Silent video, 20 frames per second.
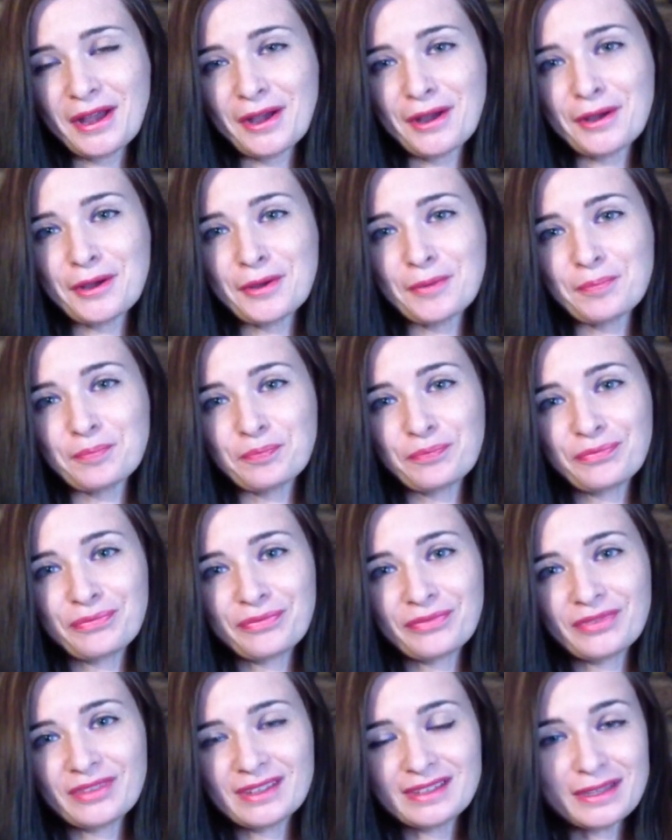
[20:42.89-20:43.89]

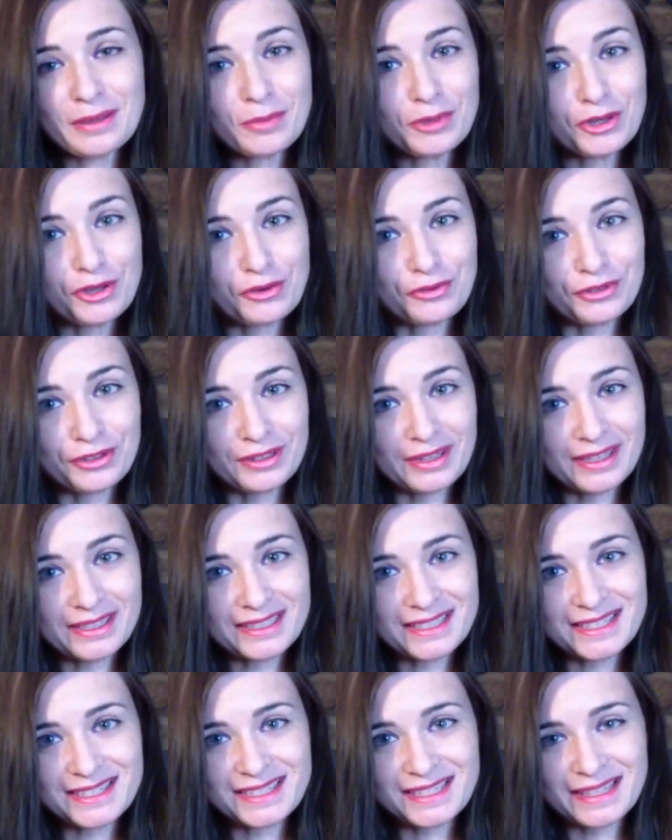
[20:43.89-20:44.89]
Let me know if you'd
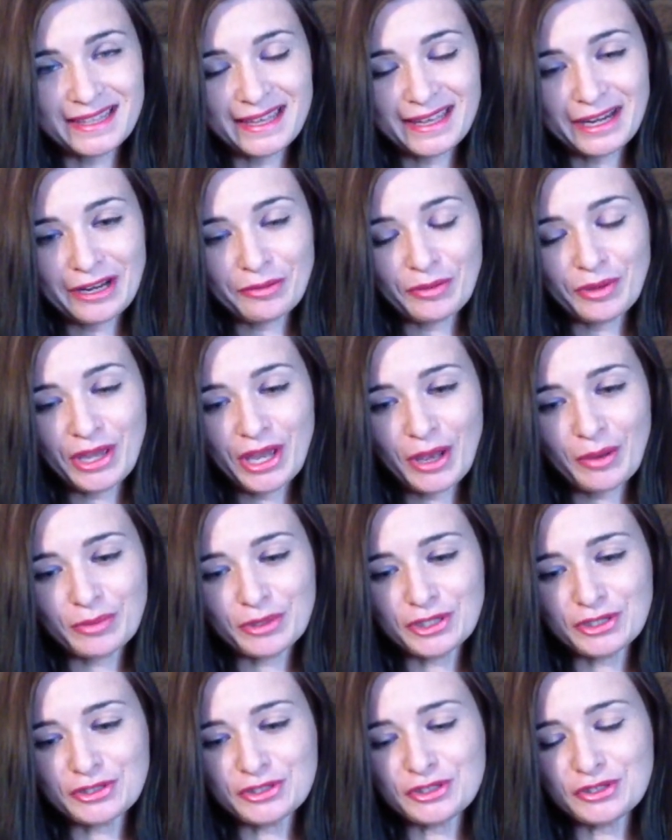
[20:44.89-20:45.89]
like to see that. I'd be
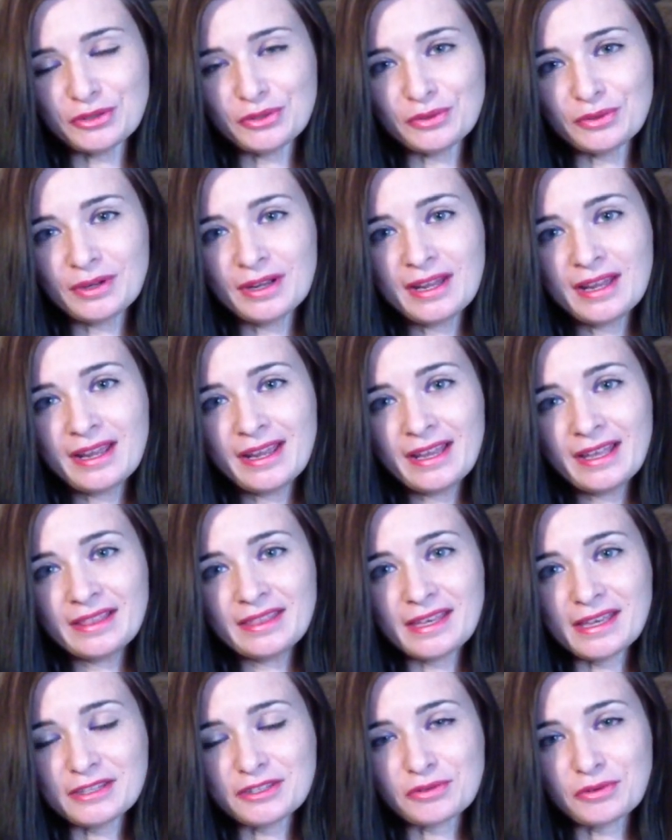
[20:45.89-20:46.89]
happy to do
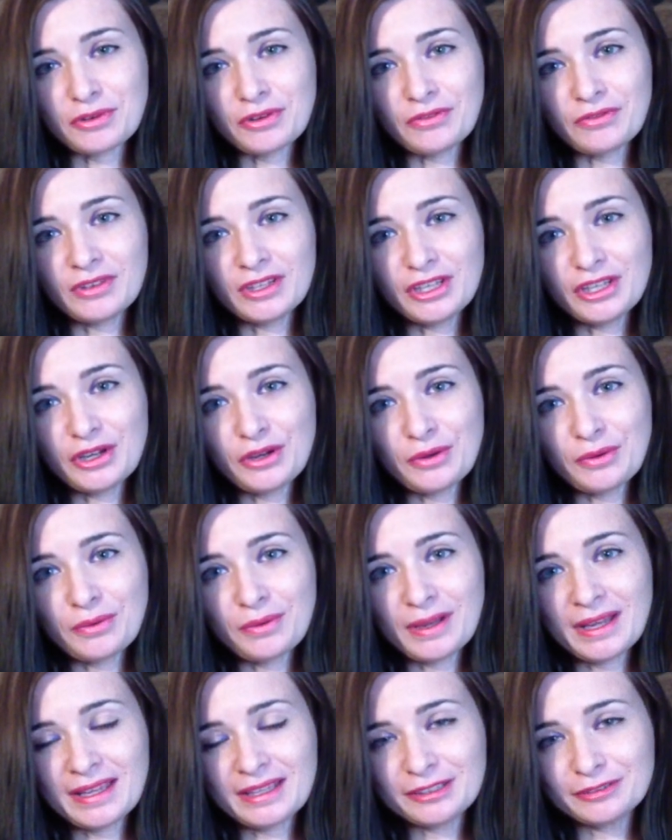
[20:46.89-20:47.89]
that sort of video,
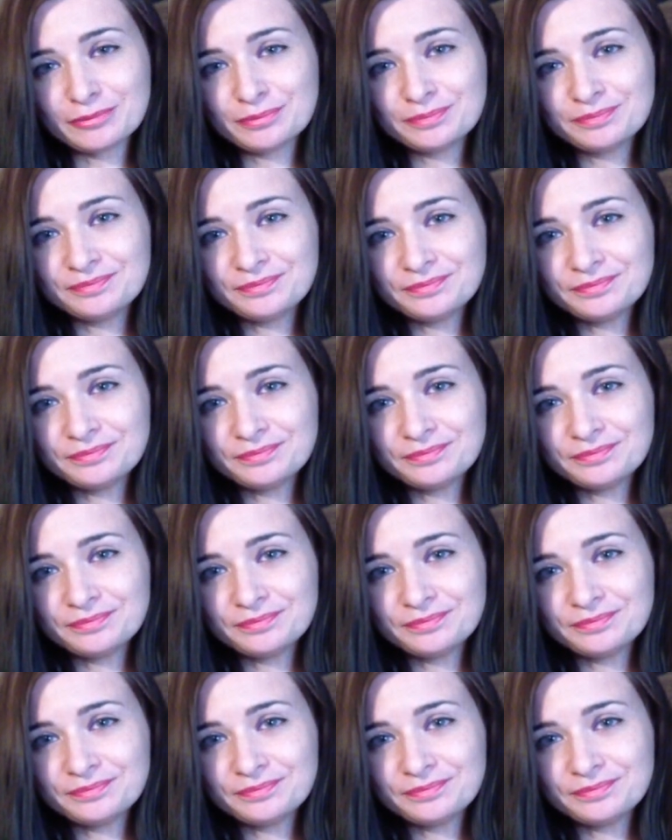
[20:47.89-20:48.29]
and